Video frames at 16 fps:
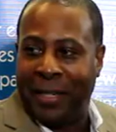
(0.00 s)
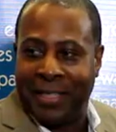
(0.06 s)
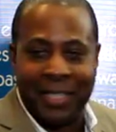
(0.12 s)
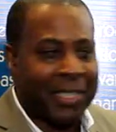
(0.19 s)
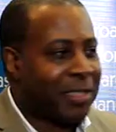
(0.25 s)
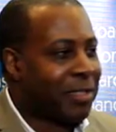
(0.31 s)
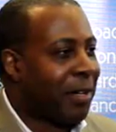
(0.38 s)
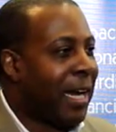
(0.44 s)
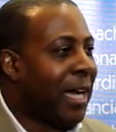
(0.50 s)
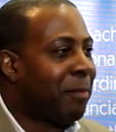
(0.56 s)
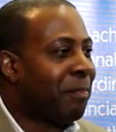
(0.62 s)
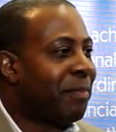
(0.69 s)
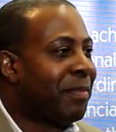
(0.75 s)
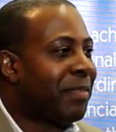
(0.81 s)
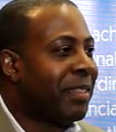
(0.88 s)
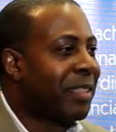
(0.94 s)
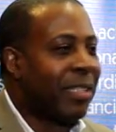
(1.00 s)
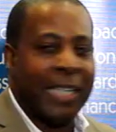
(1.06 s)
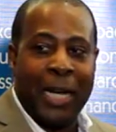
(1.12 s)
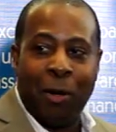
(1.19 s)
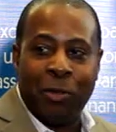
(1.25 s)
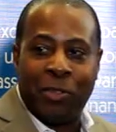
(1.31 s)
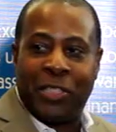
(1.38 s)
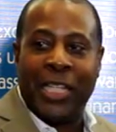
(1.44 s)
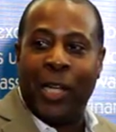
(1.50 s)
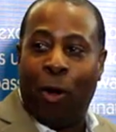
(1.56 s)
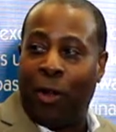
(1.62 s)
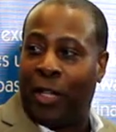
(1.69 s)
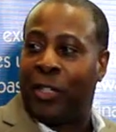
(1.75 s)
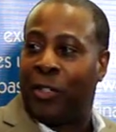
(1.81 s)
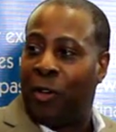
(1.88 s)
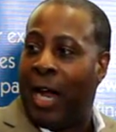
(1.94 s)
is, right? Because they don't see
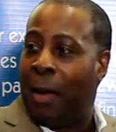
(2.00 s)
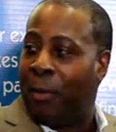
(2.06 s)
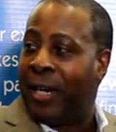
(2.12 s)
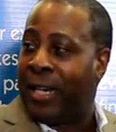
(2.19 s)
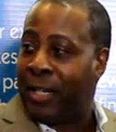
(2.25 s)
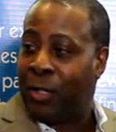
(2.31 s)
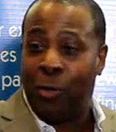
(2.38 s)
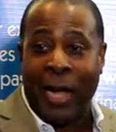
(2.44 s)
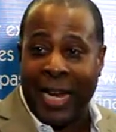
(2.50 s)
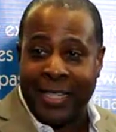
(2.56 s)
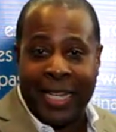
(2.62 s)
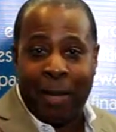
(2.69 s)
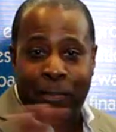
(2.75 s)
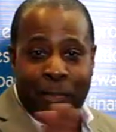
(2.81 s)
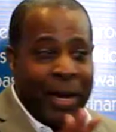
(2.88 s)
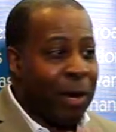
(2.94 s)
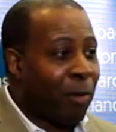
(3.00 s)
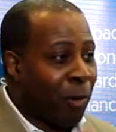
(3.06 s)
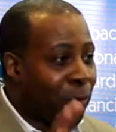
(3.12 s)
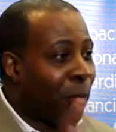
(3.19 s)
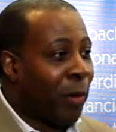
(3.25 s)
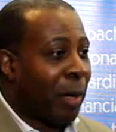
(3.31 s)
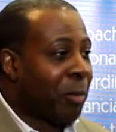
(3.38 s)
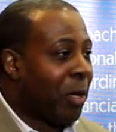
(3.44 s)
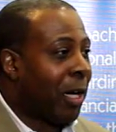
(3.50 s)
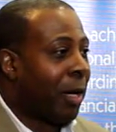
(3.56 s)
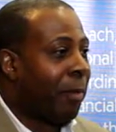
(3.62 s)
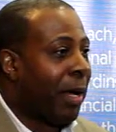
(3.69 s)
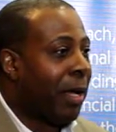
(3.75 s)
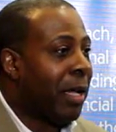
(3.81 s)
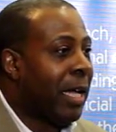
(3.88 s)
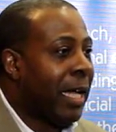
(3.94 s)
all the drama, and you guys have payroll know what I'm talking
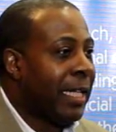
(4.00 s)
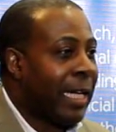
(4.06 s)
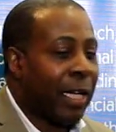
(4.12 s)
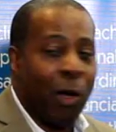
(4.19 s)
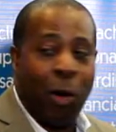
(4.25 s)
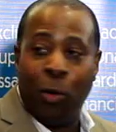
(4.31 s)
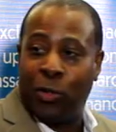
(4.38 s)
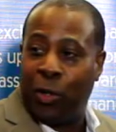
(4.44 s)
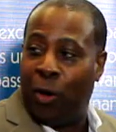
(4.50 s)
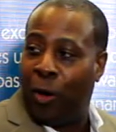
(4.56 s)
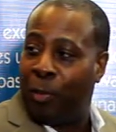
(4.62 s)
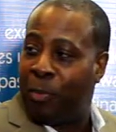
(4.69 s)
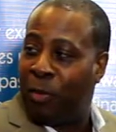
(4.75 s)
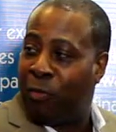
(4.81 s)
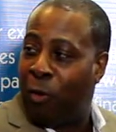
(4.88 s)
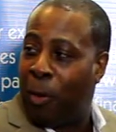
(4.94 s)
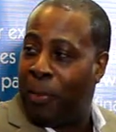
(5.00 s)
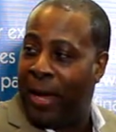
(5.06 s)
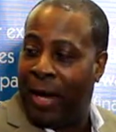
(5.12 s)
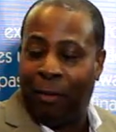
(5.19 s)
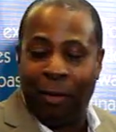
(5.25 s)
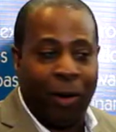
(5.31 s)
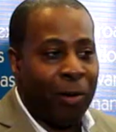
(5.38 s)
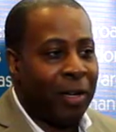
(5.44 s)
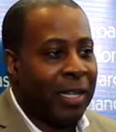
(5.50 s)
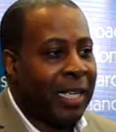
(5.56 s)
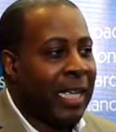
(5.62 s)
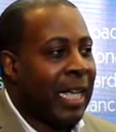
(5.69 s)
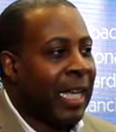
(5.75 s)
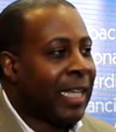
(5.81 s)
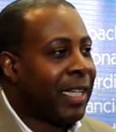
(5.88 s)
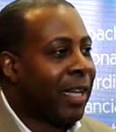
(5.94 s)
about, that goes on before payroll,
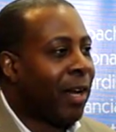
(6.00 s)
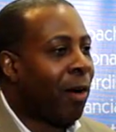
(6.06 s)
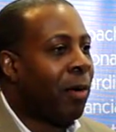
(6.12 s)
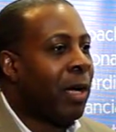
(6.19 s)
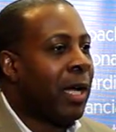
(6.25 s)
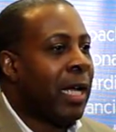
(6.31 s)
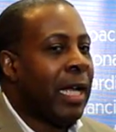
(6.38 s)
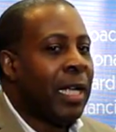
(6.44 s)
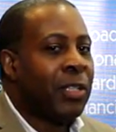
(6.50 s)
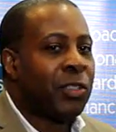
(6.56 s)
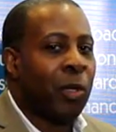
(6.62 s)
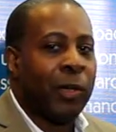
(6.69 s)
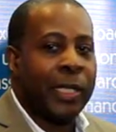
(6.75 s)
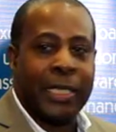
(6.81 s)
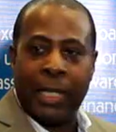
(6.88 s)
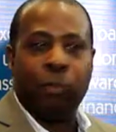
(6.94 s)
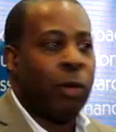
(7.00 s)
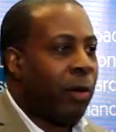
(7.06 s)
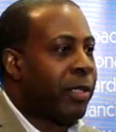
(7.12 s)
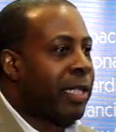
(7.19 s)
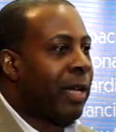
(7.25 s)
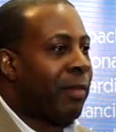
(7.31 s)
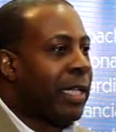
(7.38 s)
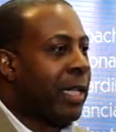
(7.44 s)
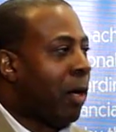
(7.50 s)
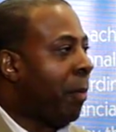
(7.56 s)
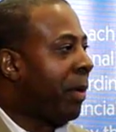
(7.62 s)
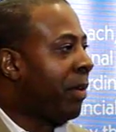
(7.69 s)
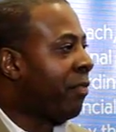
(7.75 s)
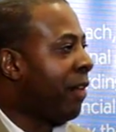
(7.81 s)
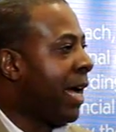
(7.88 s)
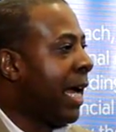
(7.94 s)
you know? So he said, well, is everything going
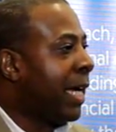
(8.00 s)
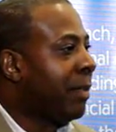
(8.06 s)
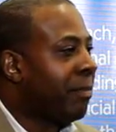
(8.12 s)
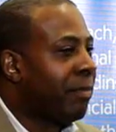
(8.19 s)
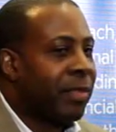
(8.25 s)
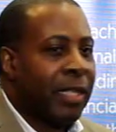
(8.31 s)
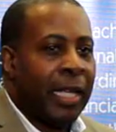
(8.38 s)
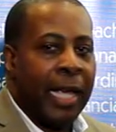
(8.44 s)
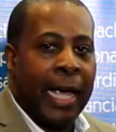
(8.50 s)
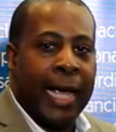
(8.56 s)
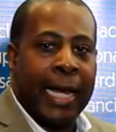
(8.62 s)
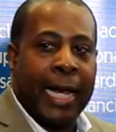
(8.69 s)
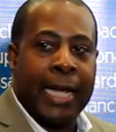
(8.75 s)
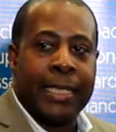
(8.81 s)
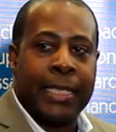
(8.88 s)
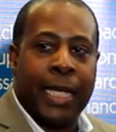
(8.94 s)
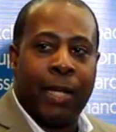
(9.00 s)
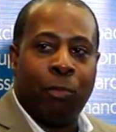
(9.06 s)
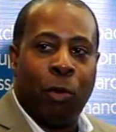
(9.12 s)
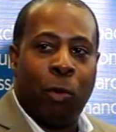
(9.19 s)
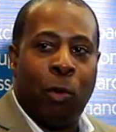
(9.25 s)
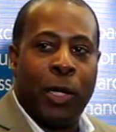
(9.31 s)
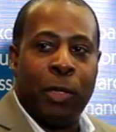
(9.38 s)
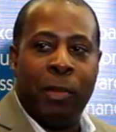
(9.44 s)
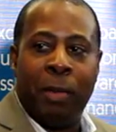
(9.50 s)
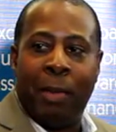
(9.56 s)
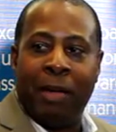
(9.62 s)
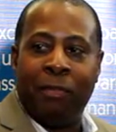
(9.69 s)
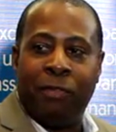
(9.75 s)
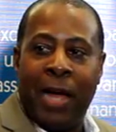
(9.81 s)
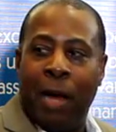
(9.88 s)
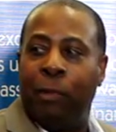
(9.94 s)
to be fine? And I said, well, what do you mean
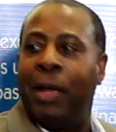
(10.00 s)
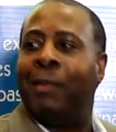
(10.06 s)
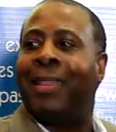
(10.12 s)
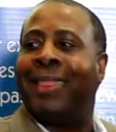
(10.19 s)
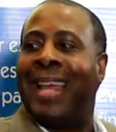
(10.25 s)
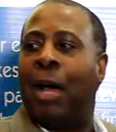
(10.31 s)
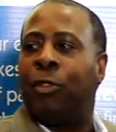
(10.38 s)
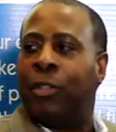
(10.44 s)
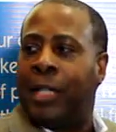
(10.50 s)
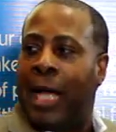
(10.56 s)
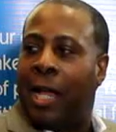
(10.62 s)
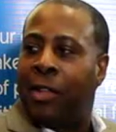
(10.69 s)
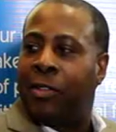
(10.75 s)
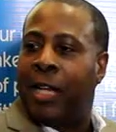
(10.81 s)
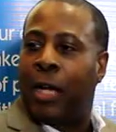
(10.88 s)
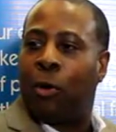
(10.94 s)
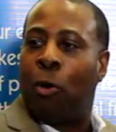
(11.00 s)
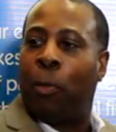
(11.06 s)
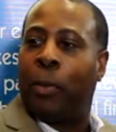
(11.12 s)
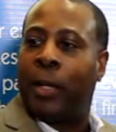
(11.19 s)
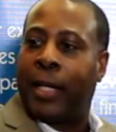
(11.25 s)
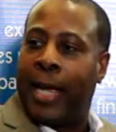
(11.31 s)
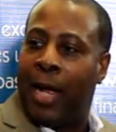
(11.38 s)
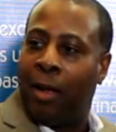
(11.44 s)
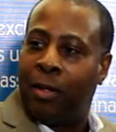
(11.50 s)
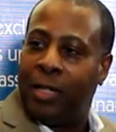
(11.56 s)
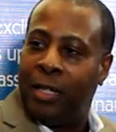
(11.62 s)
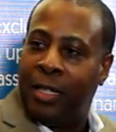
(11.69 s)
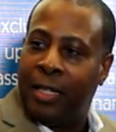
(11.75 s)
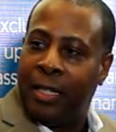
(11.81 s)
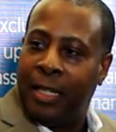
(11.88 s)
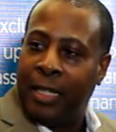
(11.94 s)
by fine? We have $1,000 in our corporate account.
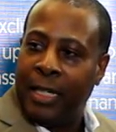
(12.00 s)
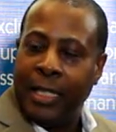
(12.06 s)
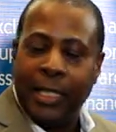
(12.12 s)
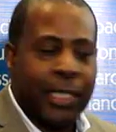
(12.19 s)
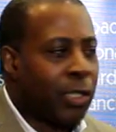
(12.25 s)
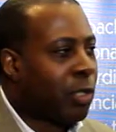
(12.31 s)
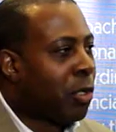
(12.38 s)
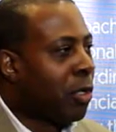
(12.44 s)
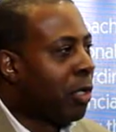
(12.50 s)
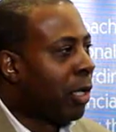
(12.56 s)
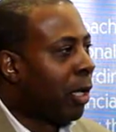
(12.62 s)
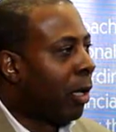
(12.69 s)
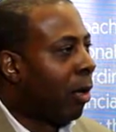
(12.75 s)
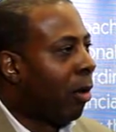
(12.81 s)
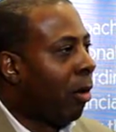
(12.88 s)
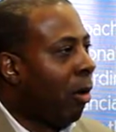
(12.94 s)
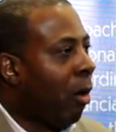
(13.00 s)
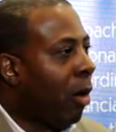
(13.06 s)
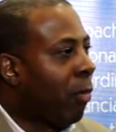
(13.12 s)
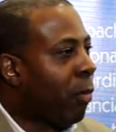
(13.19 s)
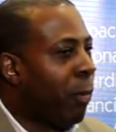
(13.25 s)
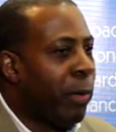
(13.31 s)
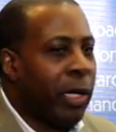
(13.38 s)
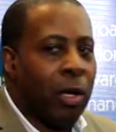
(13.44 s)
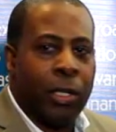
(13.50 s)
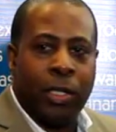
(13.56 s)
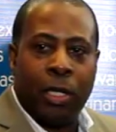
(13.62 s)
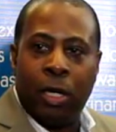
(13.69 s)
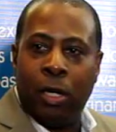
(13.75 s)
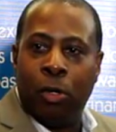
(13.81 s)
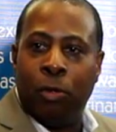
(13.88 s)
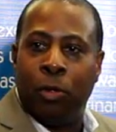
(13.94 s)
He said, good Lord, what are we going to
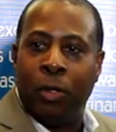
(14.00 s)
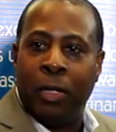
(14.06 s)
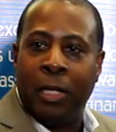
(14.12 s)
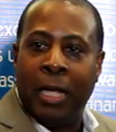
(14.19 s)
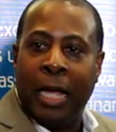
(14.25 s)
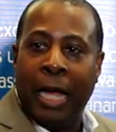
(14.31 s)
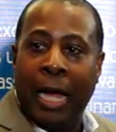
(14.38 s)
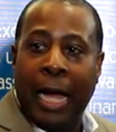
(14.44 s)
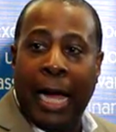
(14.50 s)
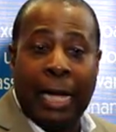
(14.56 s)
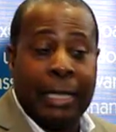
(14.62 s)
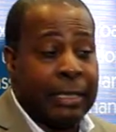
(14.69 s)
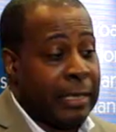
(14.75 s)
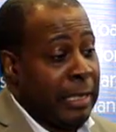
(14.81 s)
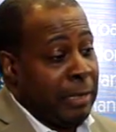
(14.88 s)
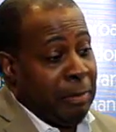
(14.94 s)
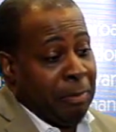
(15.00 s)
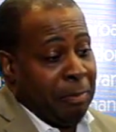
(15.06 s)
do? I said,